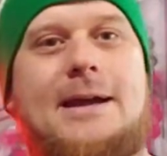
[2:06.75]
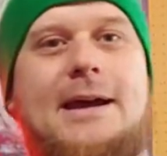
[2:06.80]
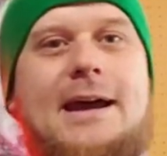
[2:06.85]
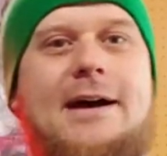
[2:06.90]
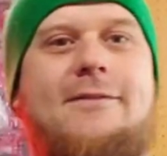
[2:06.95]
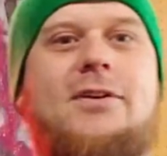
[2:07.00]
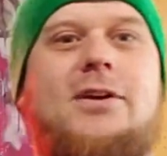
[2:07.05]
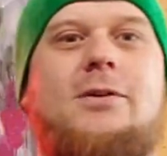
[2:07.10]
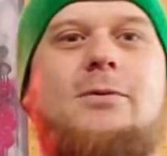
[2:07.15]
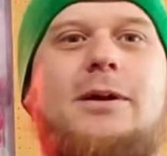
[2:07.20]

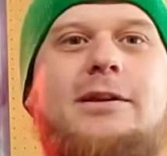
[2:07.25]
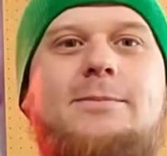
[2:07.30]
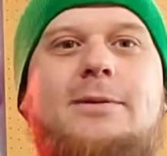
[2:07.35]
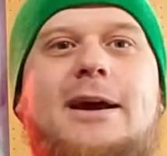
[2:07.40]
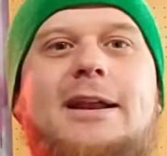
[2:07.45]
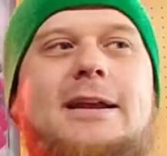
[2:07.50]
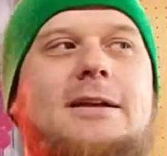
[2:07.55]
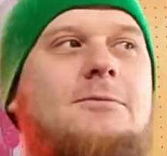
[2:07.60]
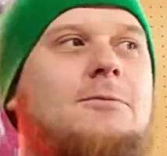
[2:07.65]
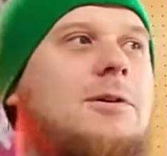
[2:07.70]
Have a good one. You
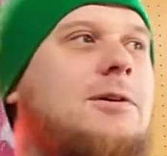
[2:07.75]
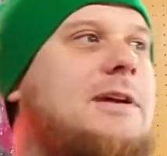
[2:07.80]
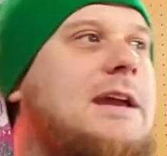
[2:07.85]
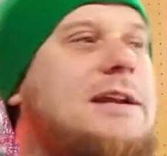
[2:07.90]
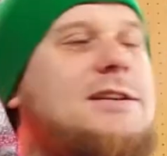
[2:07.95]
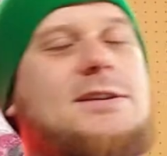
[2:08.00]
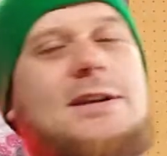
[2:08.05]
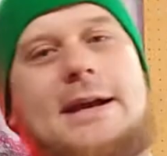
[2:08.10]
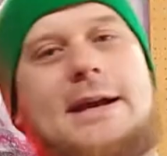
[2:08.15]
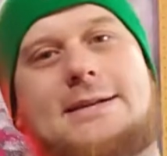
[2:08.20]
probably didn't. We'll
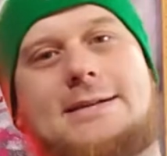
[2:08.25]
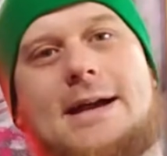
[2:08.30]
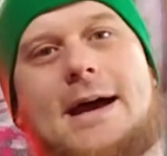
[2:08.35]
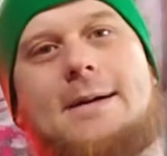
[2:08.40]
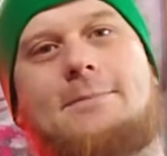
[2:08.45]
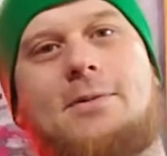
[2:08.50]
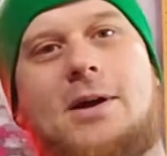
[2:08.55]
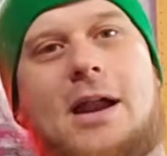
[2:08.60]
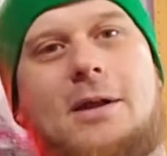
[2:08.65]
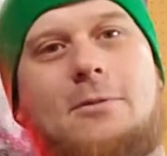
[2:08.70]
catch you next
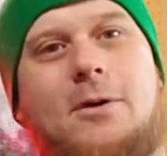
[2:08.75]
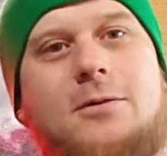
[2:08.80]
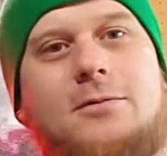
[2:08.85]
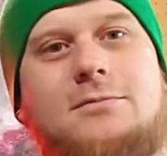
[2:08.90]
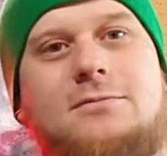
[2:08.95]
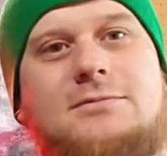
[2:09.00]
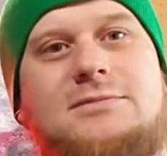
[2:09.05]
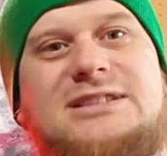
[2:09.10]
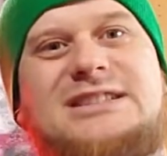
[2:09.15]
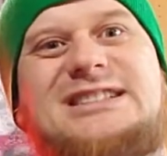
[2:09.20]
time. Probably
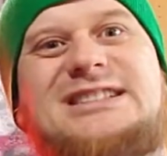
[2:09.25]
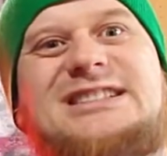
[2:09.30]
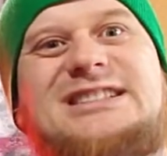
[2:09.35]
won't.